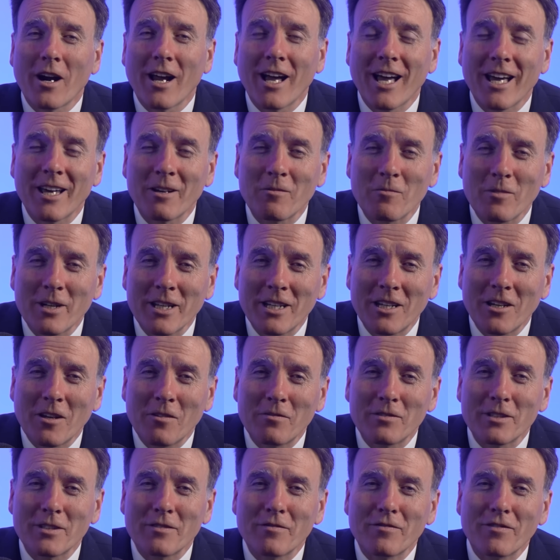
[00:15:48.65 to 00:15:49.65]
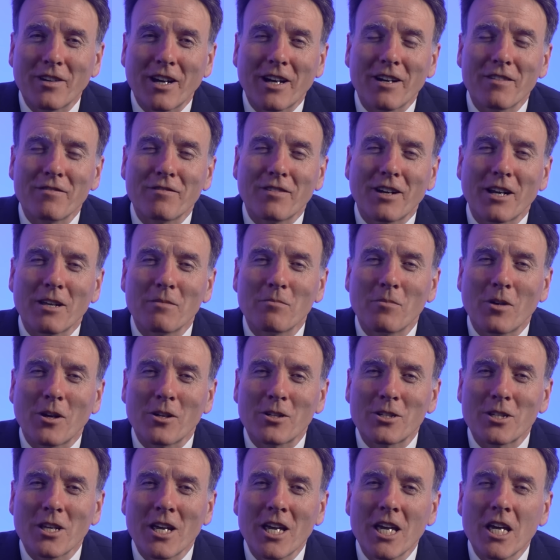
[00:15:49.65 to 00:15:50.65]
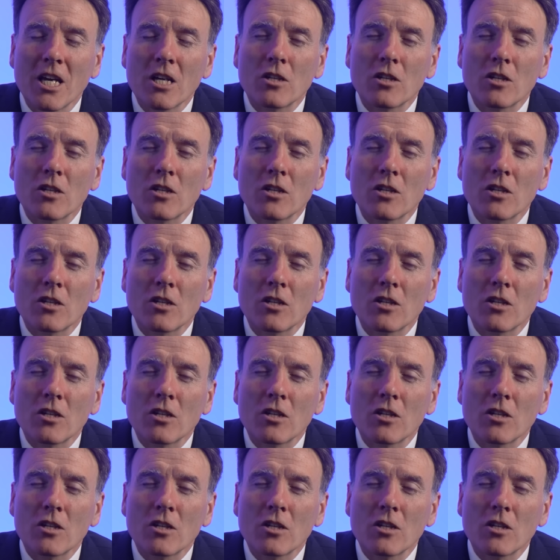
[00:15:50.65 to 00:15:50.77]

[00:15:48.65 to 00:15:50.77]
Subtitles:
and we love it very, very much.